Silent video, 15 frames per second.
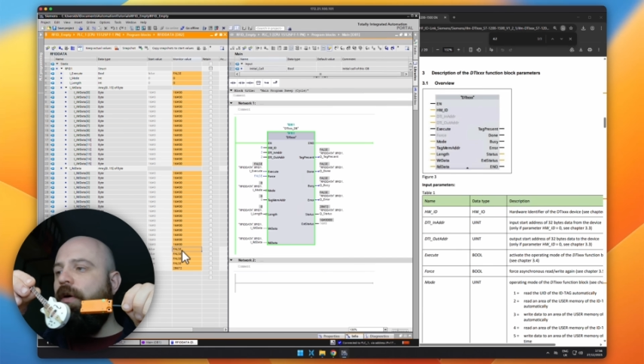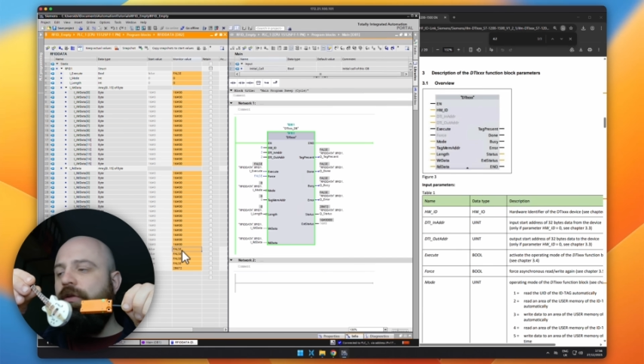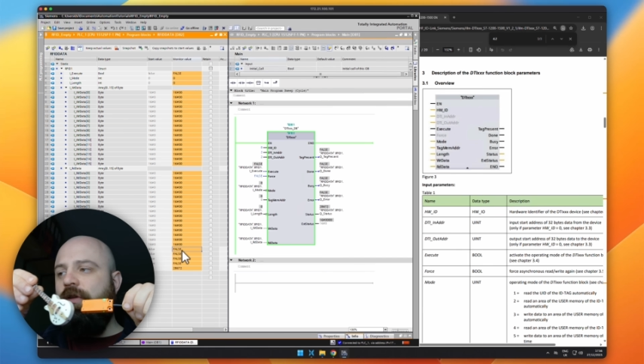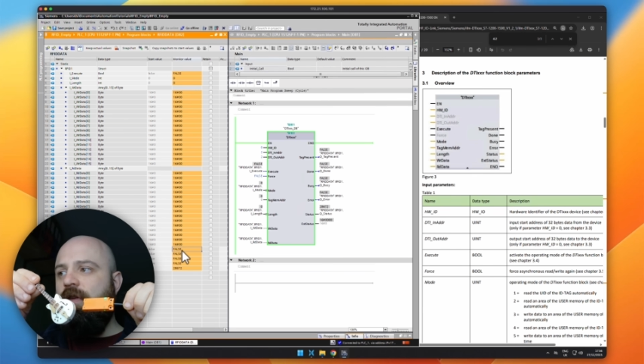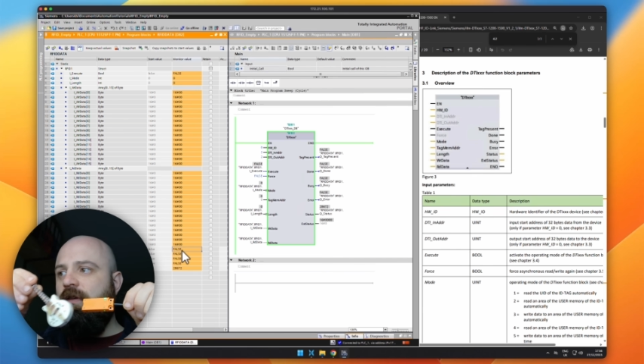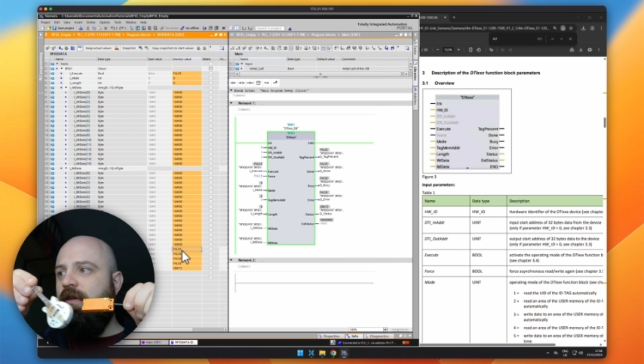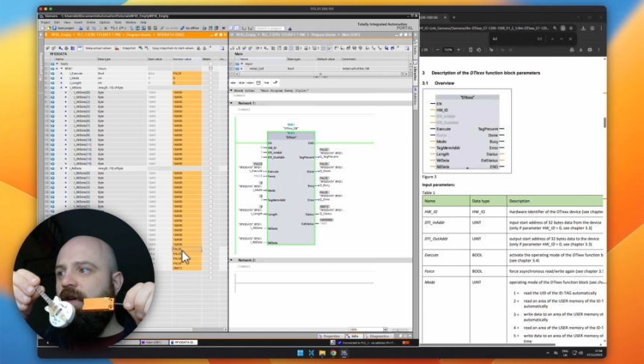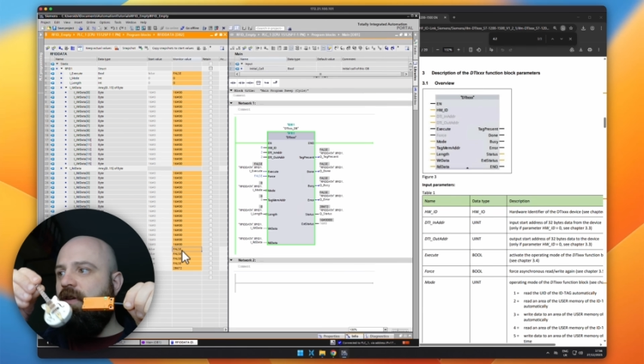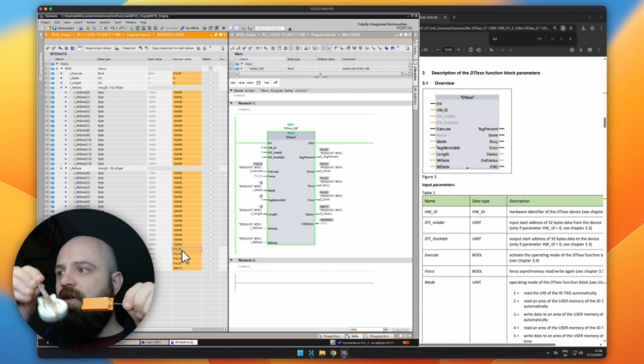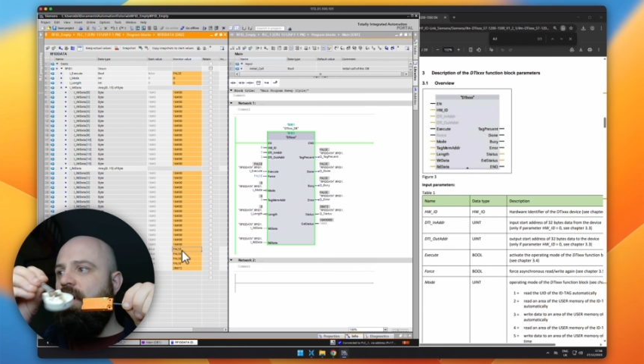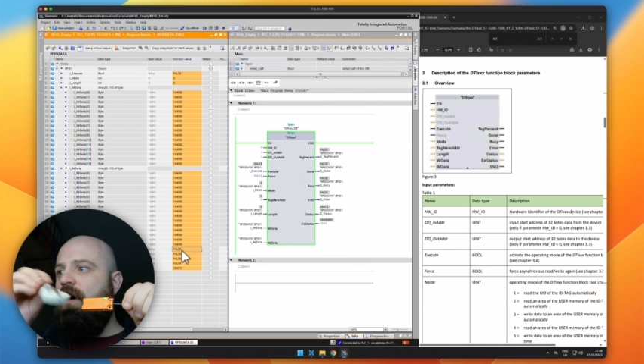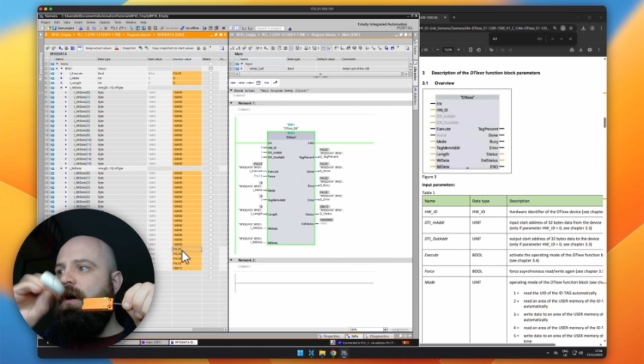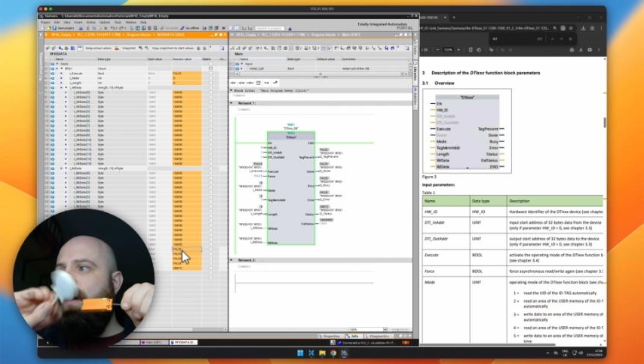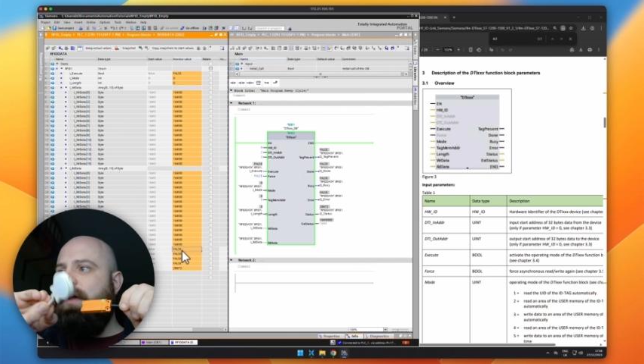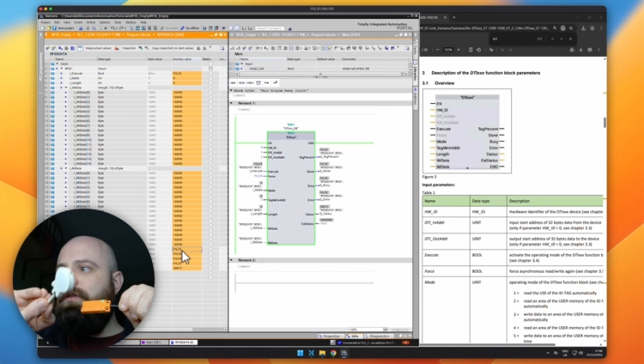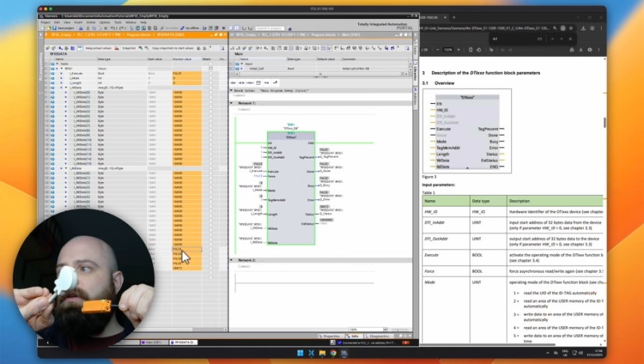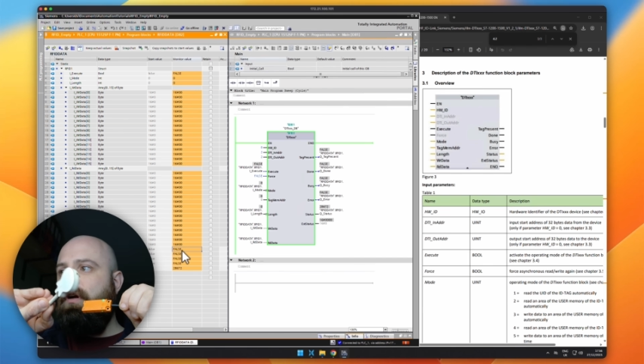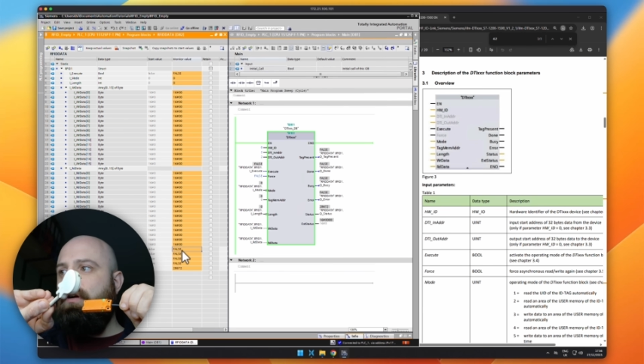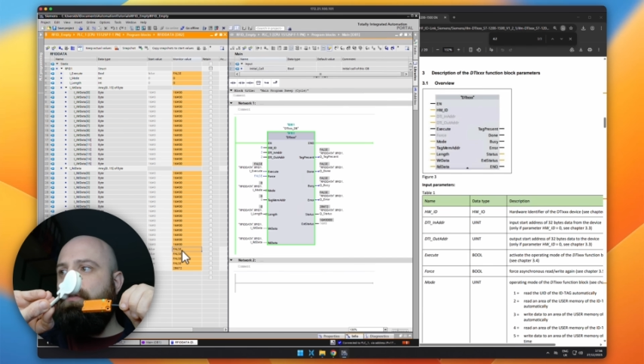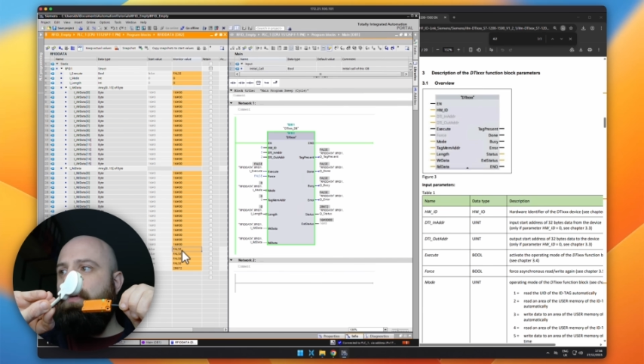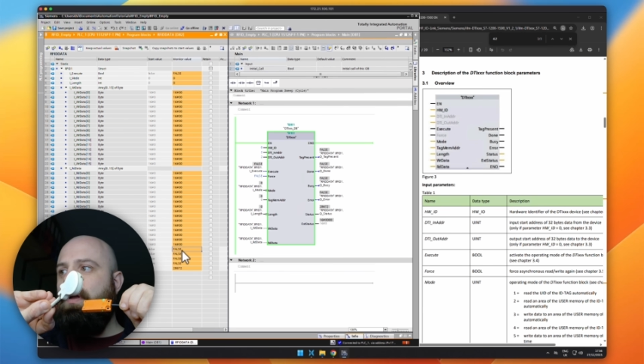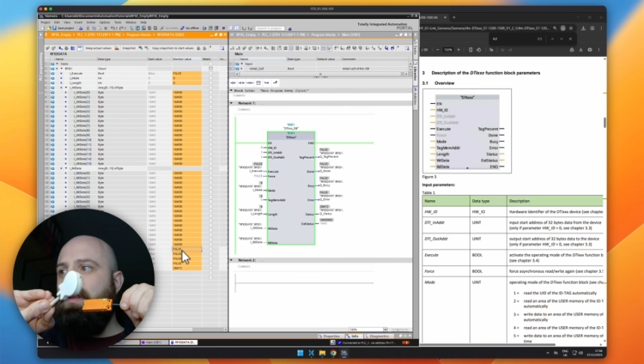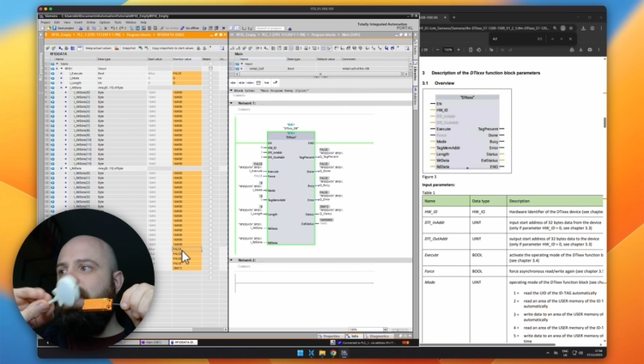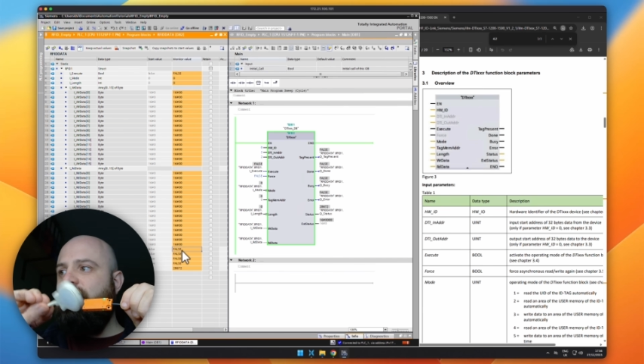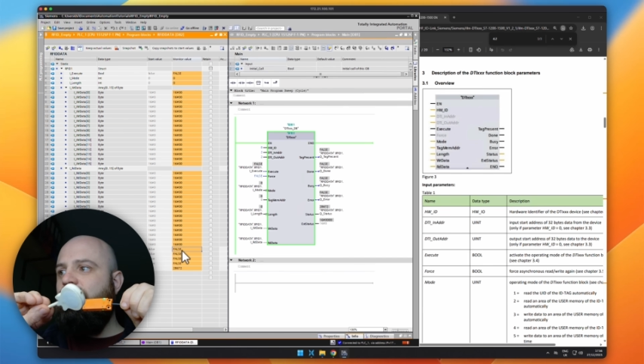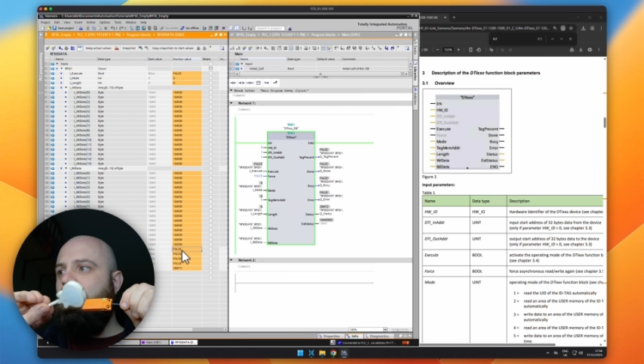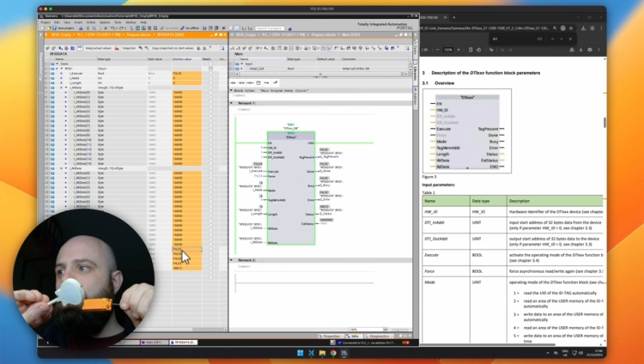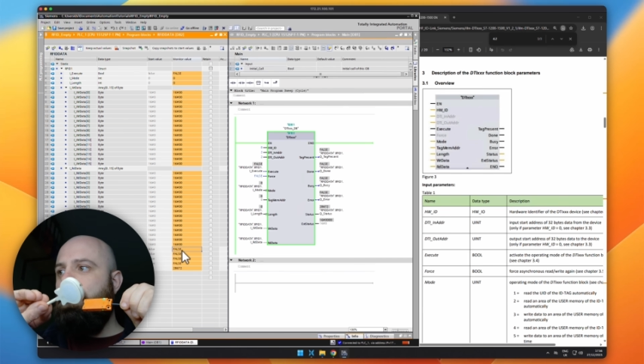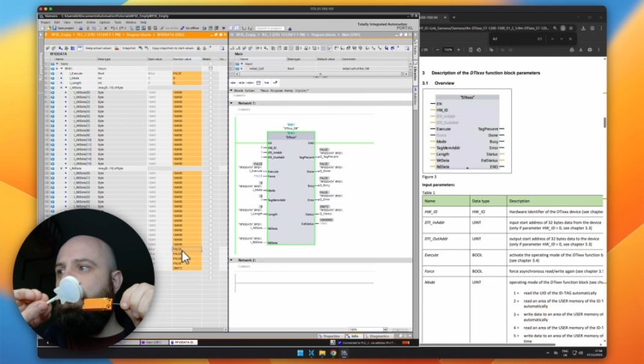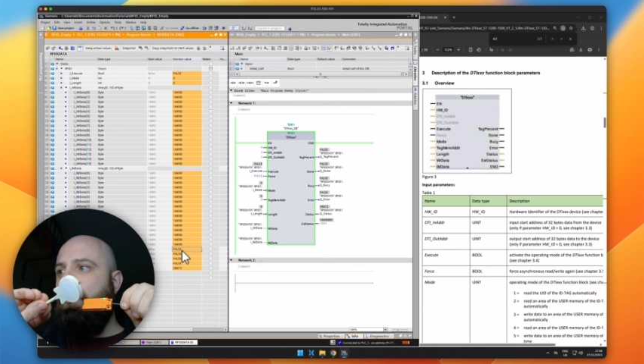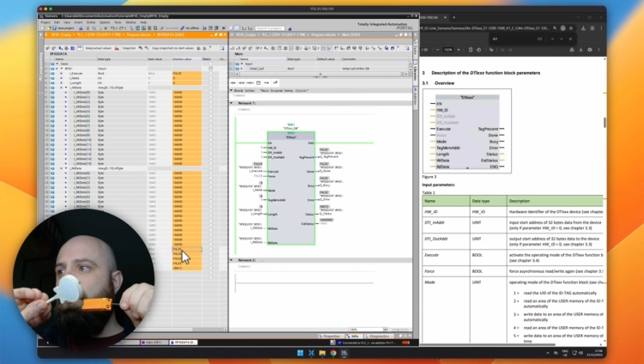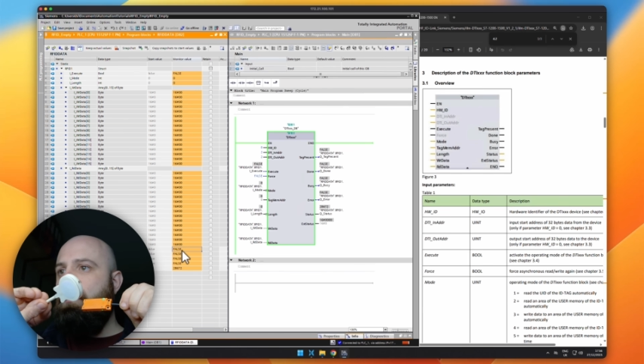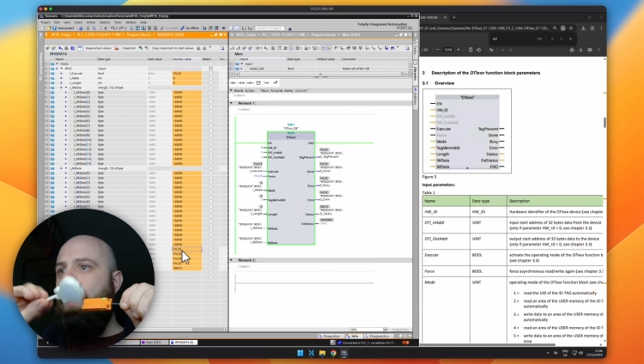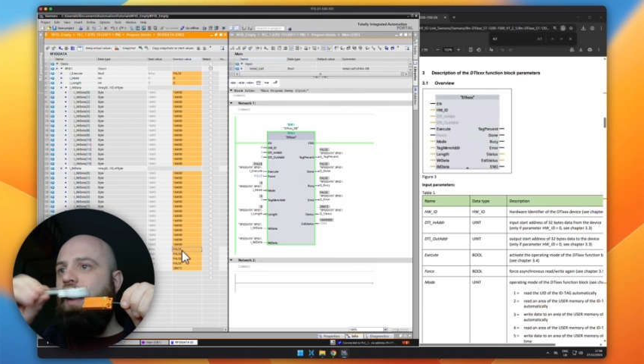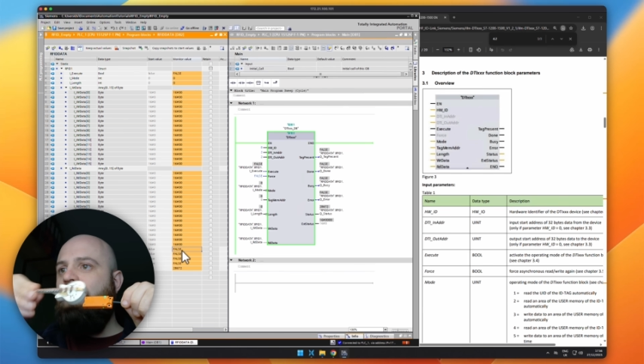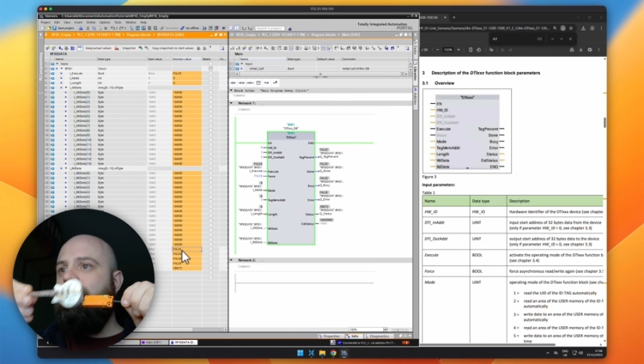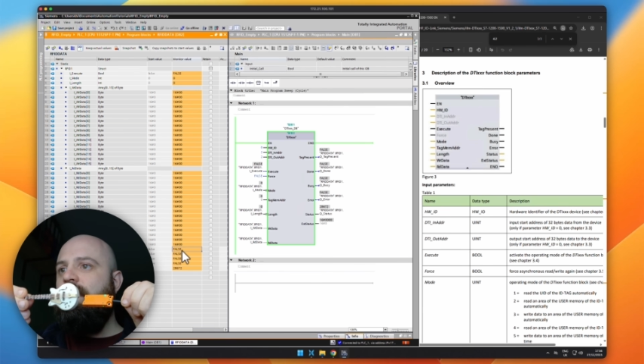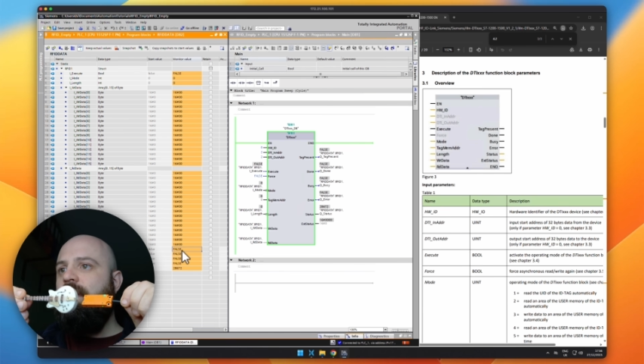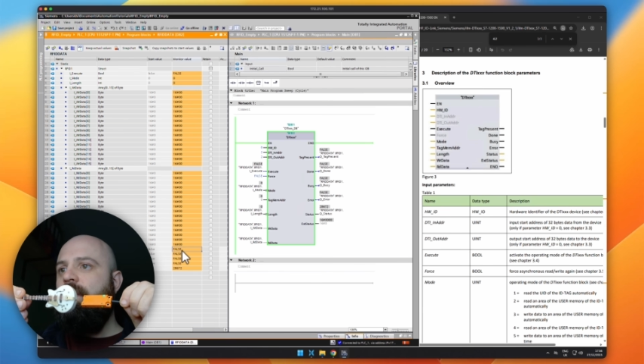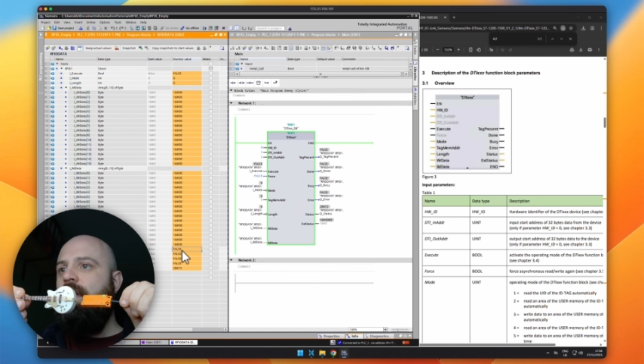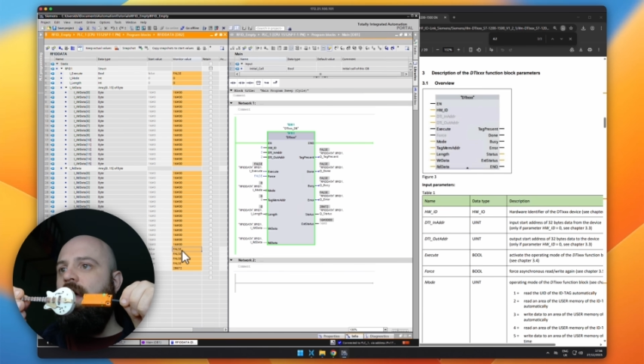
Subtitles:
So this guitar has an RFID chip on the back of it,